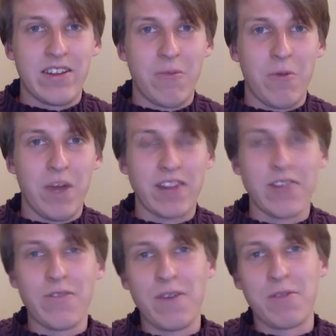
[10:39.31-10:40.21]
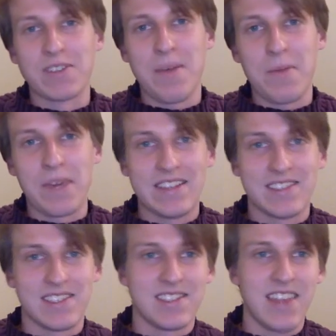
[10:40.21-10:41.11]
Luffy was up against
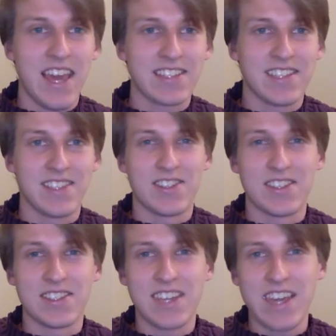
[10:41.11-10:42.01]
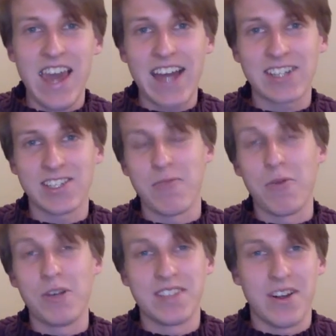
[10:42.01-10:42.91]
the Snake Sisters, he actually
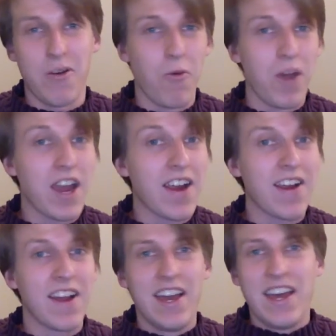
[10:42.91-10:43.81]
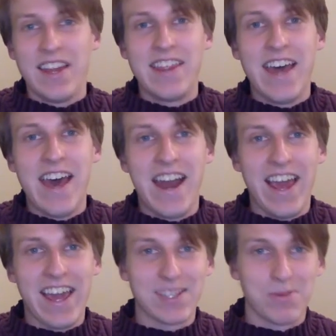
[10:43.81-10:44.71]
wasn't aware that
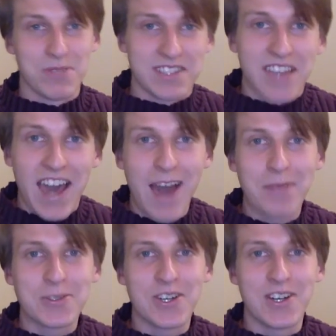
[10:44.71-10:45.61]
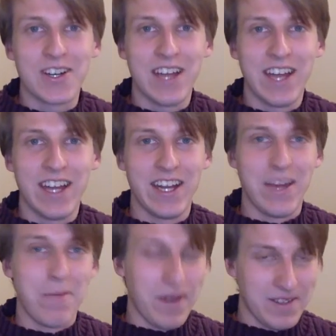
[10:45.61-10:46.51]
Ace was captured and then
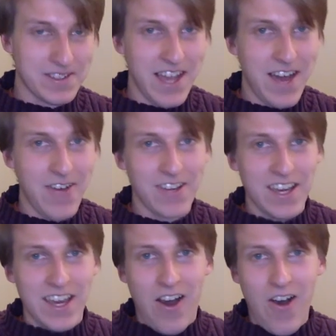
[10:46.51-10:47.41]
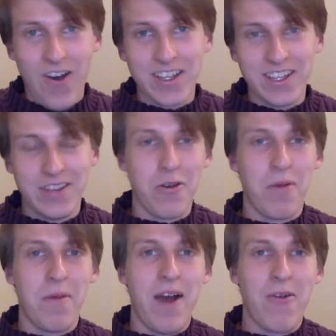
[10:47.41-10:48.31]
impelled down. All he knew
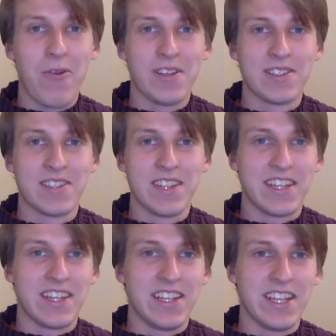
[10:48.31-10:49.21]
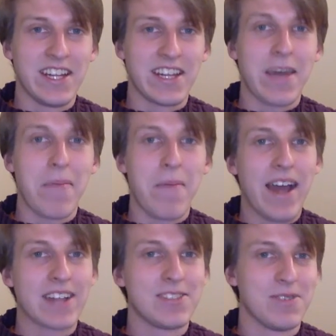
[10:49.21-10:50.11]
about was that he needed to get
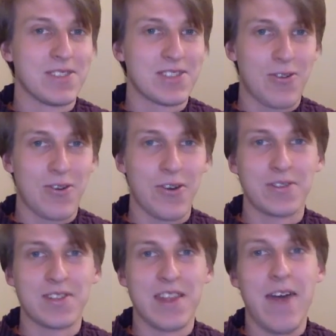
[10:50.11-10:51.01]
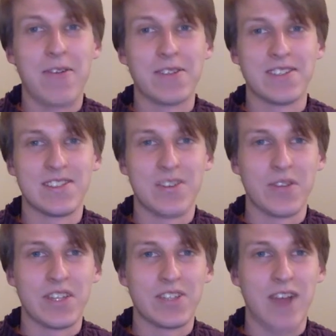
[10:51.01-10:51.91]
back to his crew, so that was his
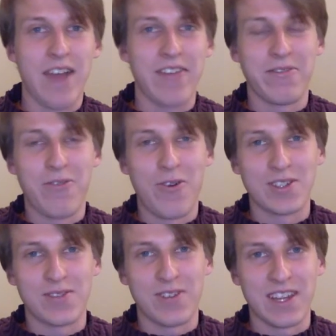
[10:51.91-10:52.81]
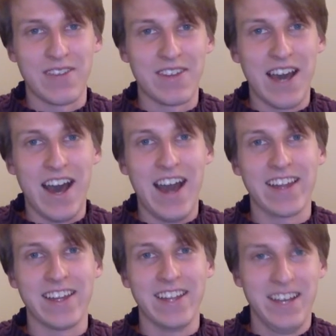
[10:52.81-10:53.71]
only driving force for leaving the island.